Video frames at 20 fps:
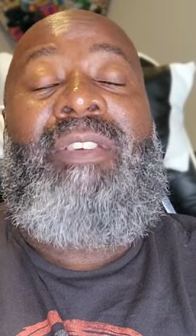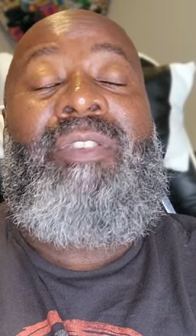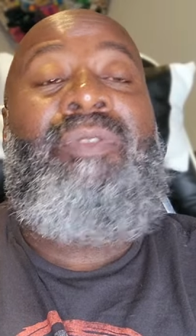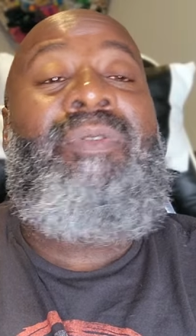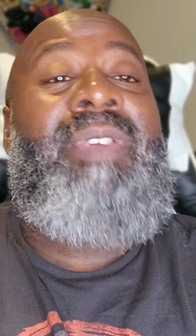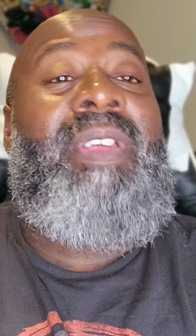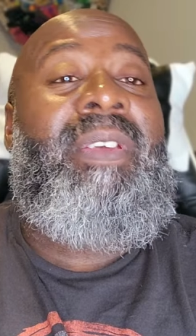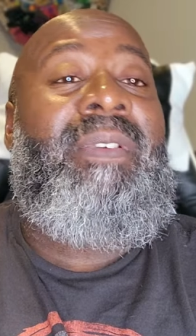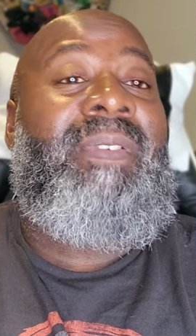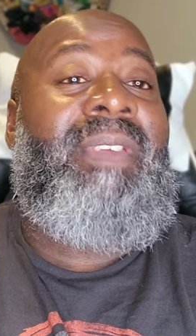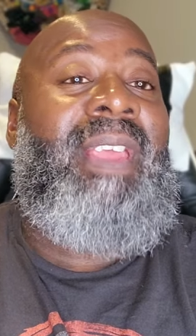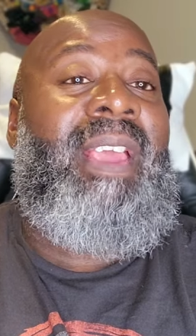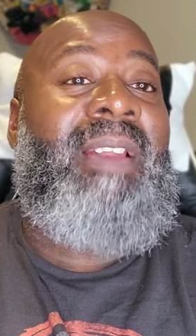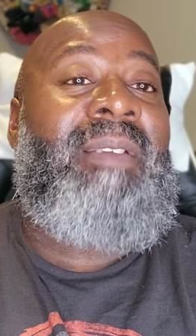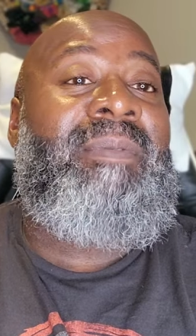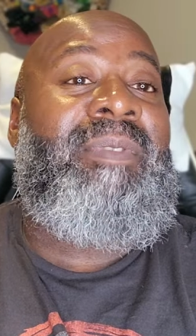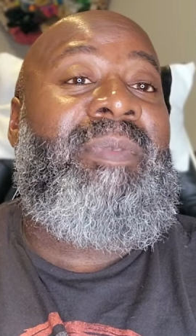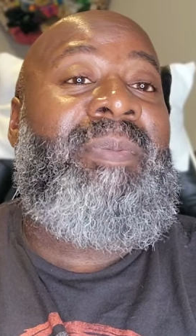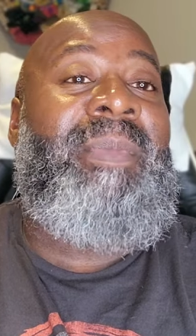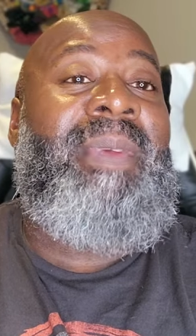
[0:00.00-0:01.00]
do give
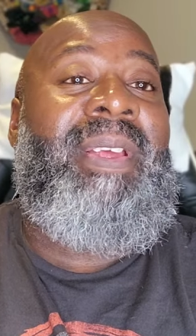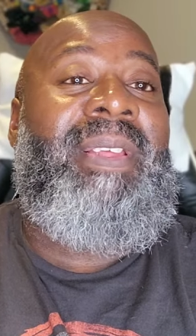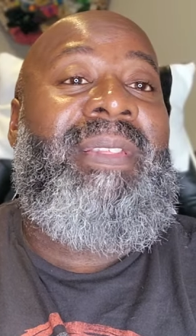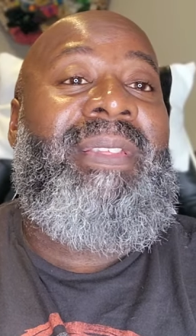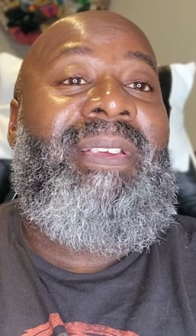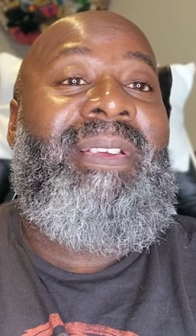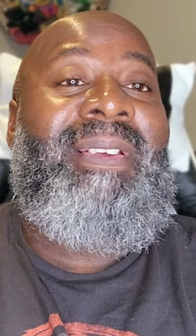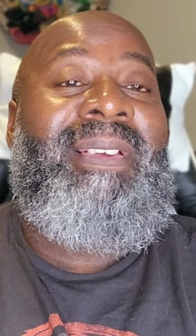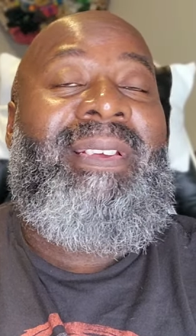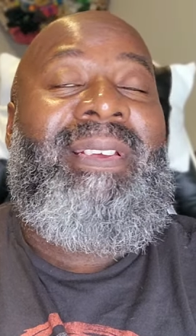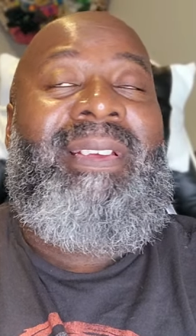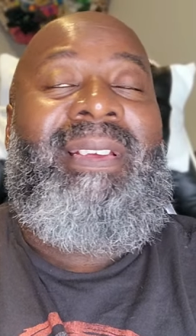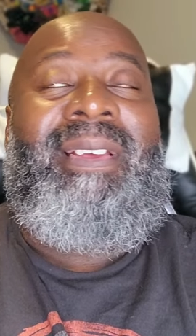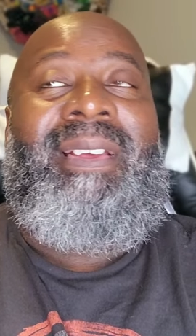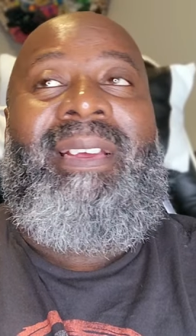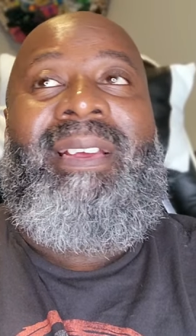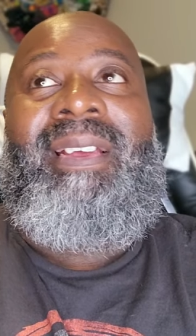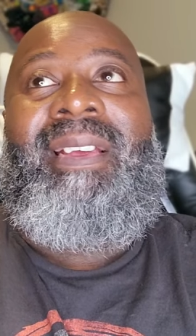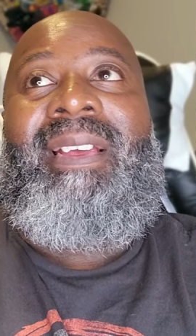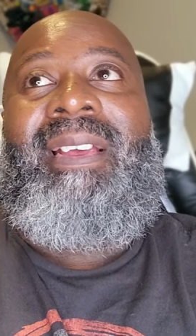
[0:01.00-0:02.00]
Callum Smith
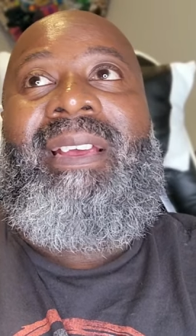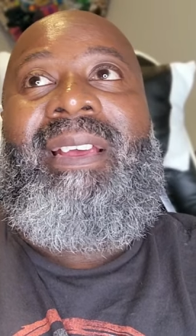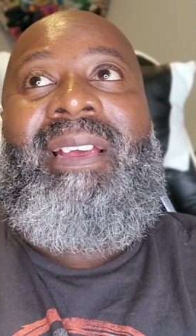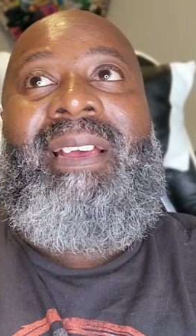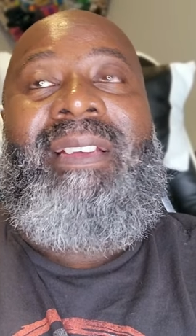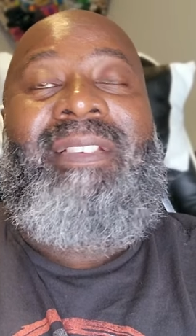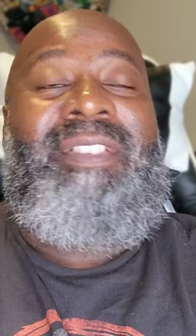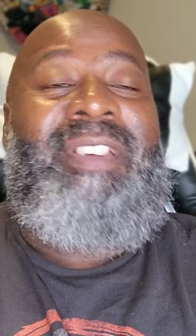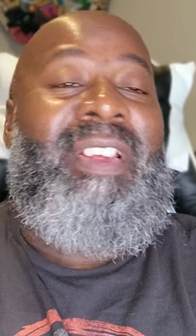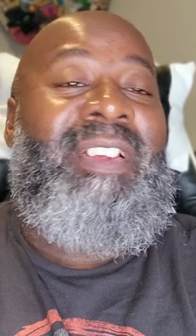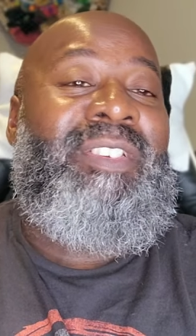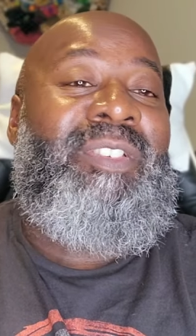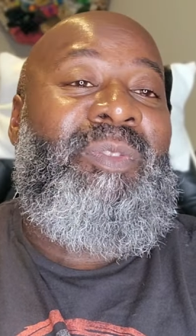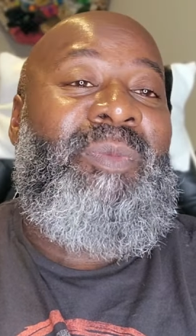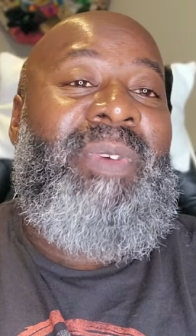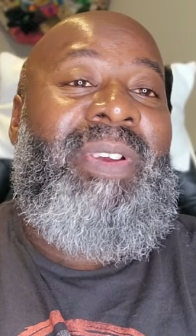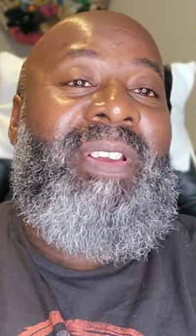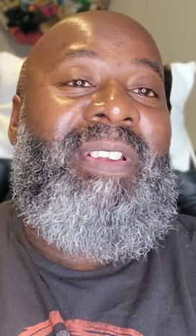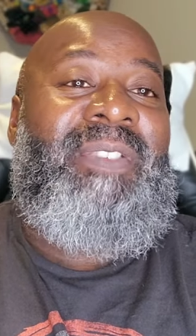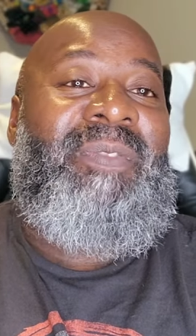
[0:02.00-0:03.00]
a chance to
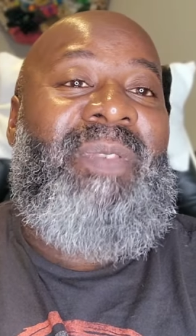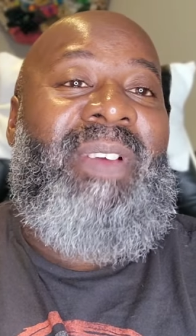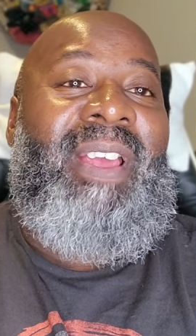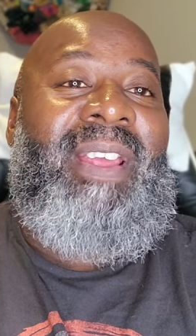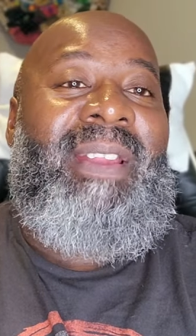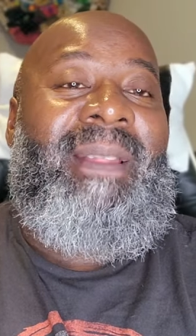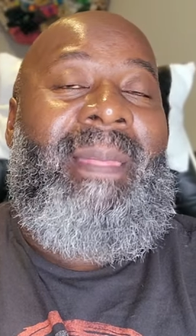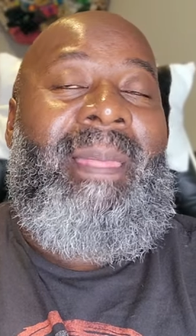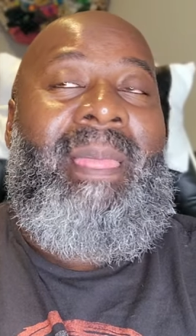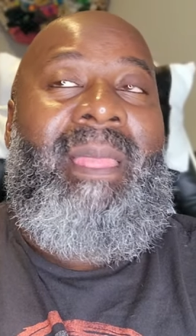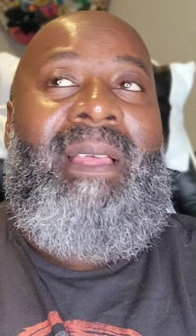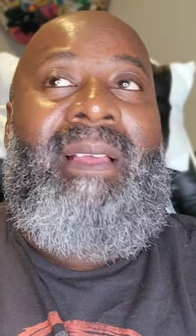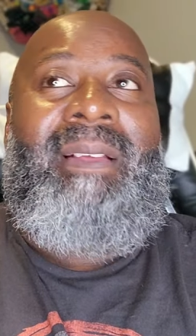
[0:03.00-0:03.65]
win this fight